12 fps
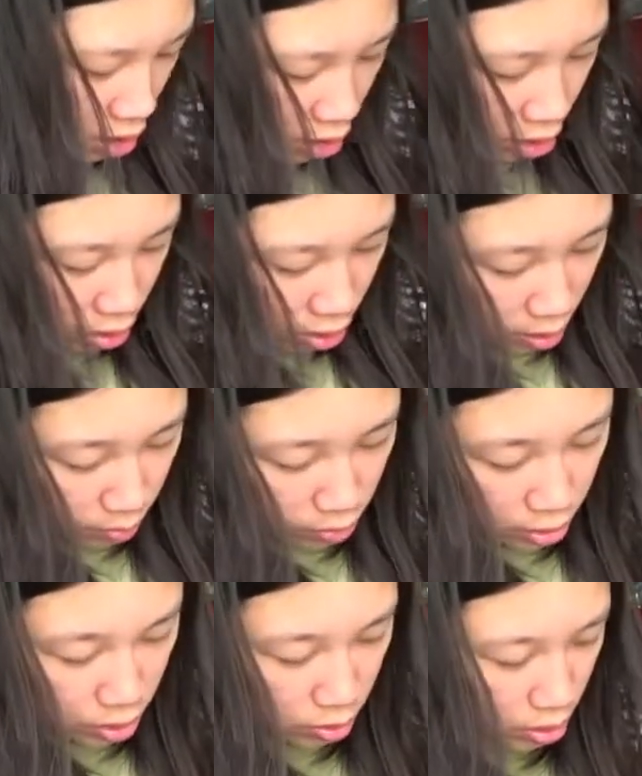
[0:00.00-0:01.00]
They come
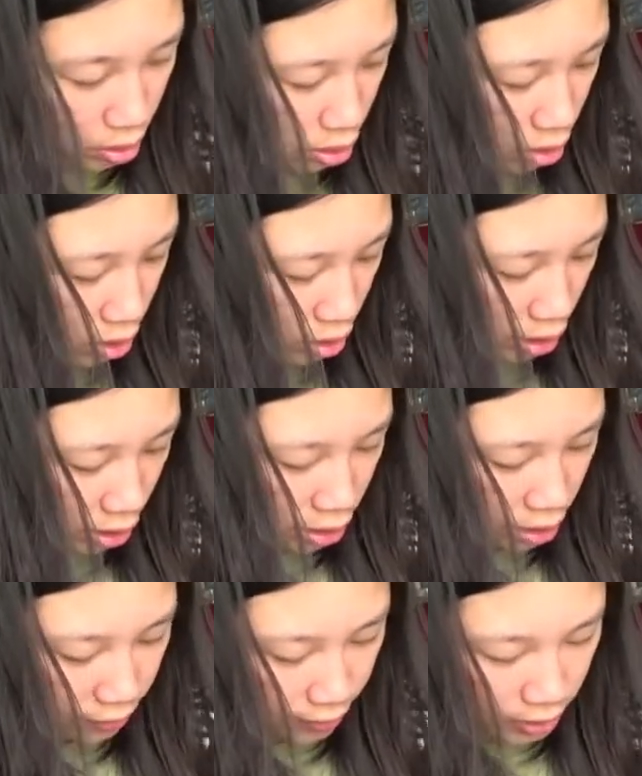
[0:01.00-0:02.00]
with this nice
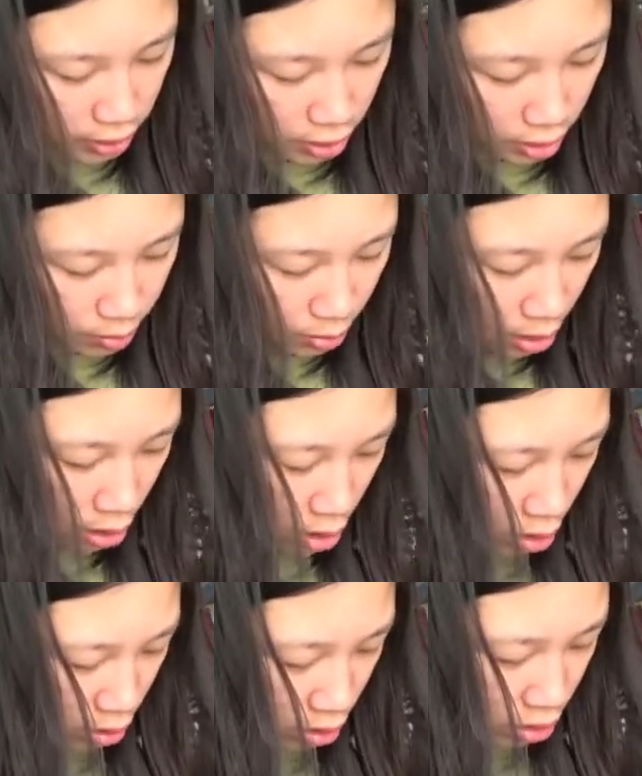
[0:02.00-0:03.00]
fancy
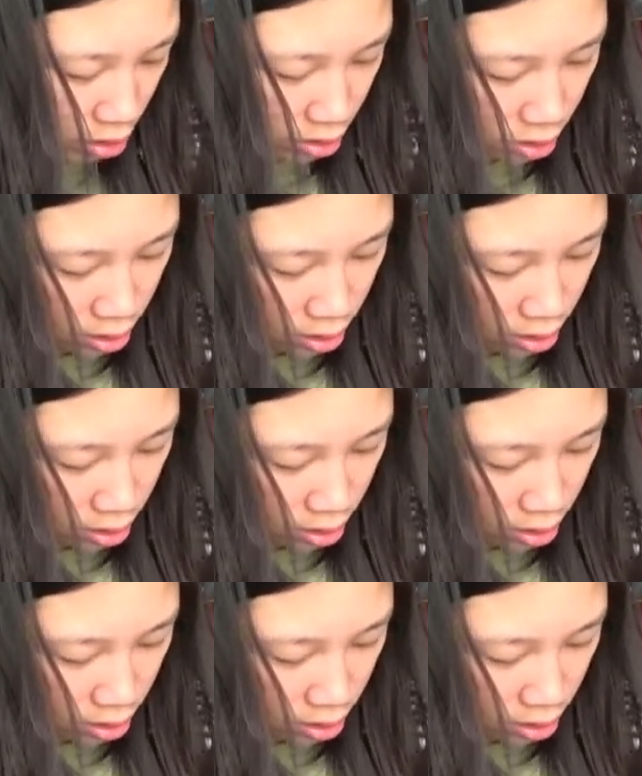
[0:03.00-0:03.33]
box,